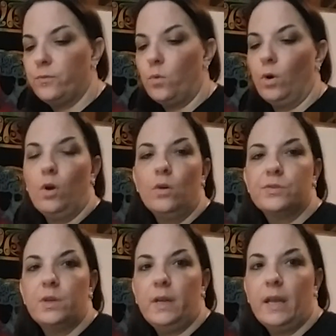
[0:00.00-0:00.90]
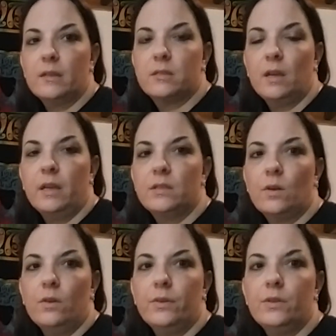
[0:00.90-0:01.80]
for all zodiac signs,
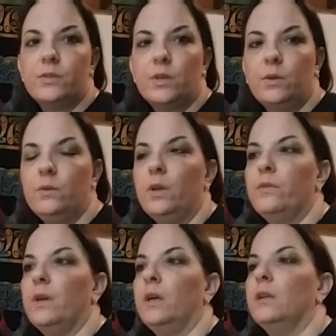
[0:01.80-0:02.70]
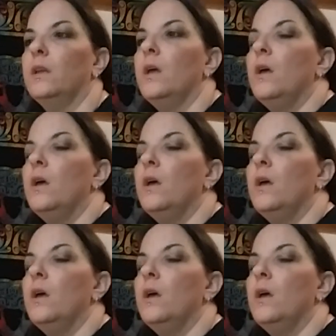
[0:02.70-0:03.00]
all those who know that